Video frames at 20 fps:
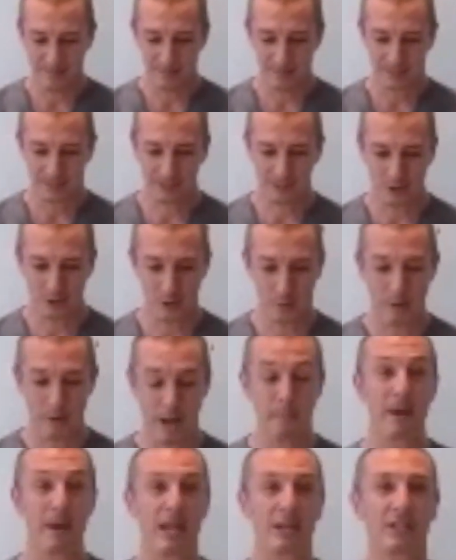So
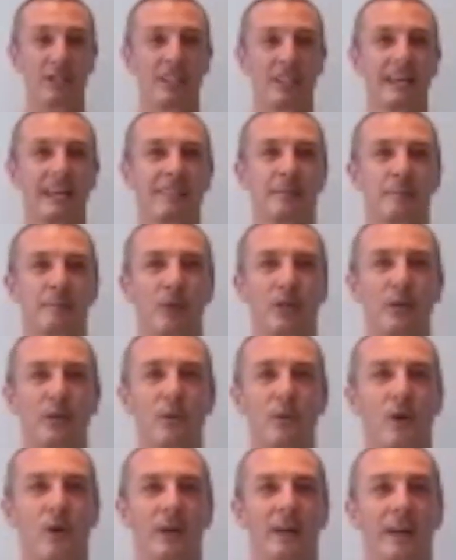my passion as a body
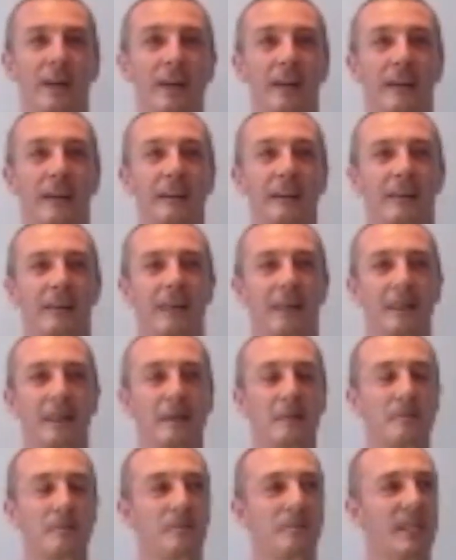worker
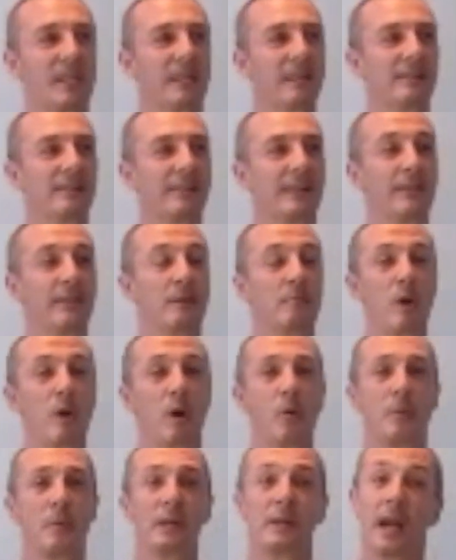is at the
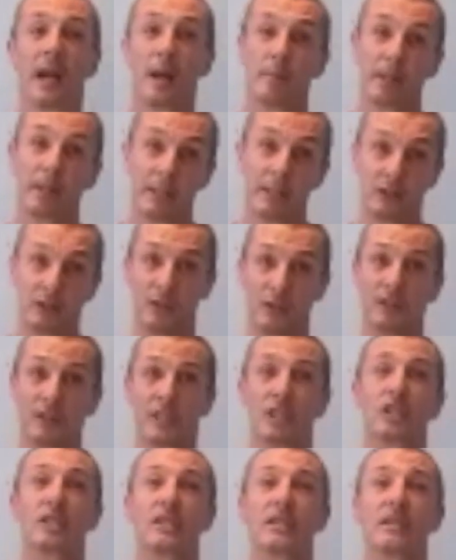moment I'm in a
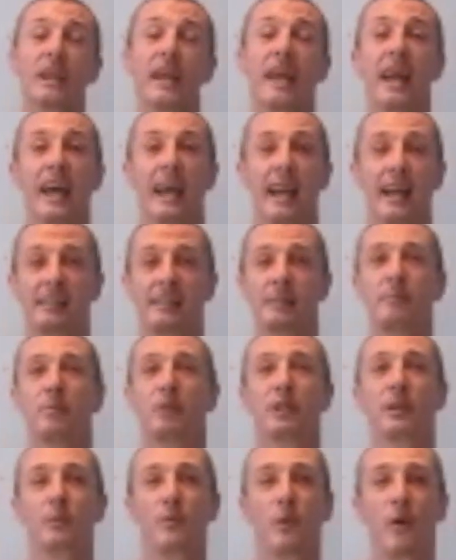transition as a
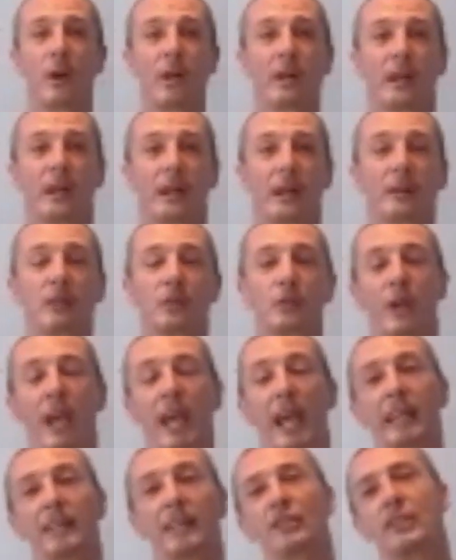body worker to
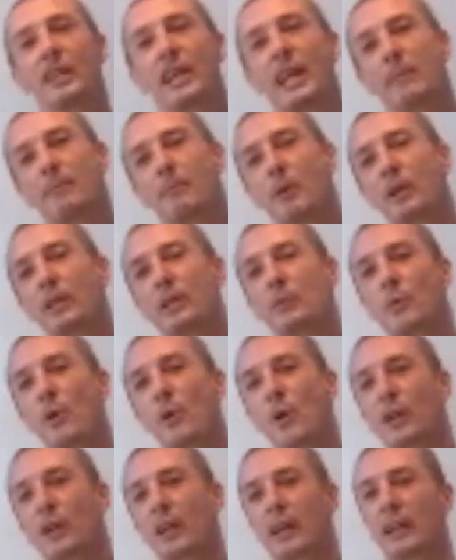educate body
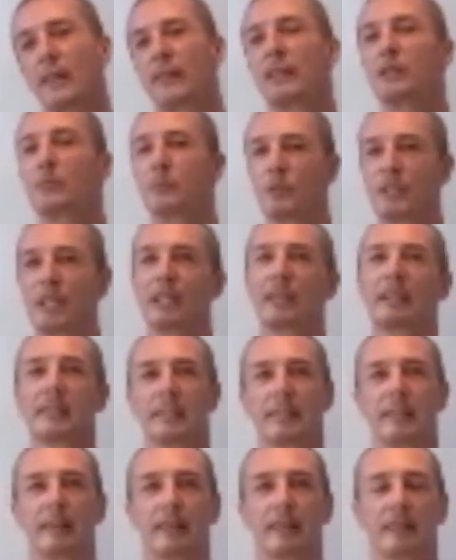worker in this
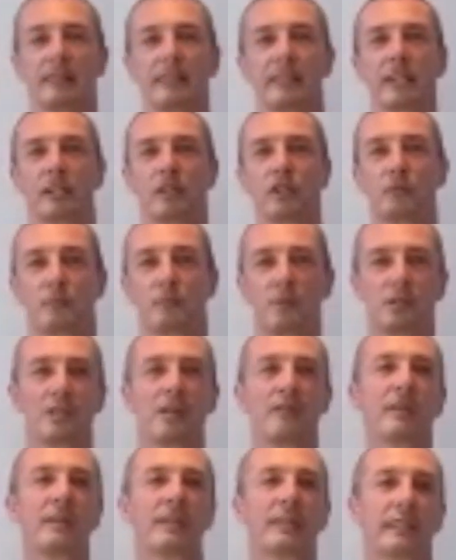modality that I teach,
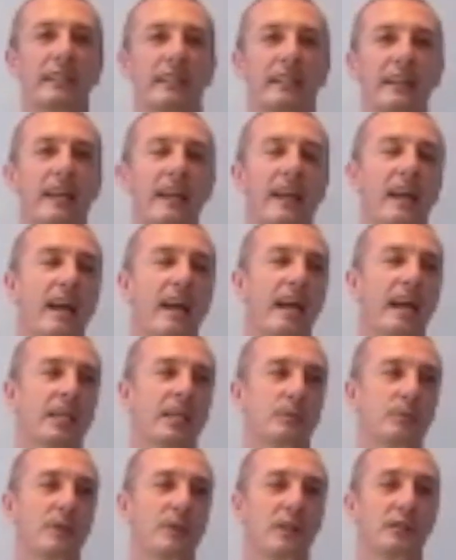specifically
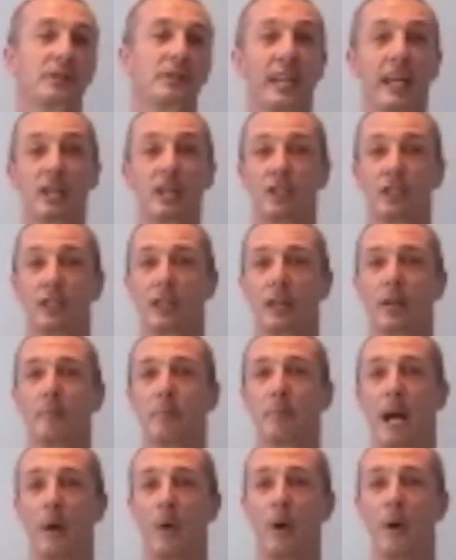as well sexual
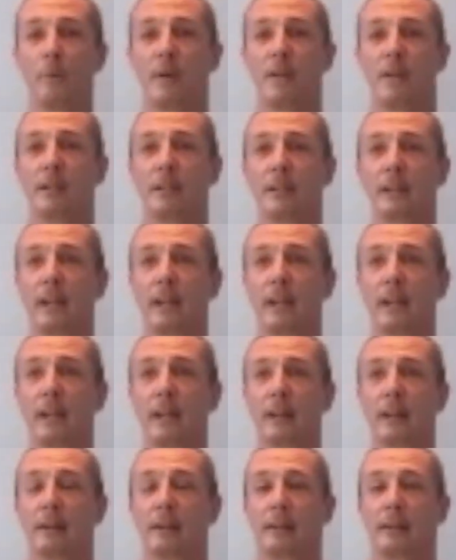empowerment
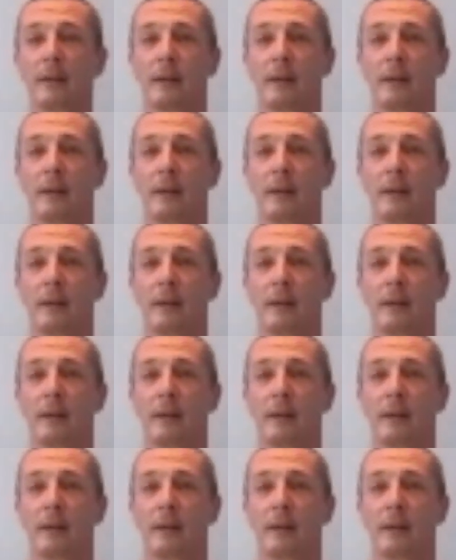and